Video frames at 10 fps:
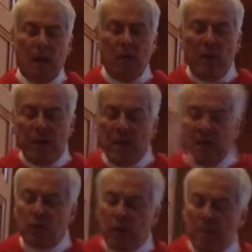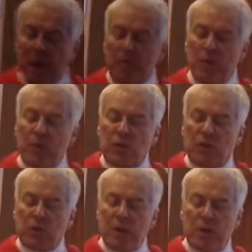And we need to remember that the
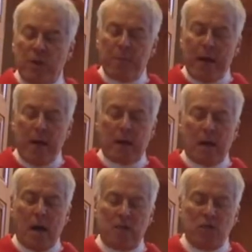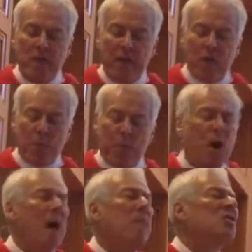Spirit of Pentecost never
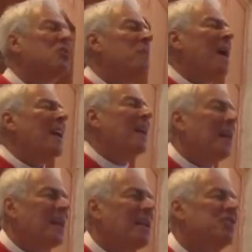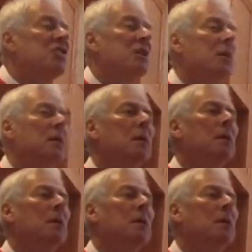promised to make it easy.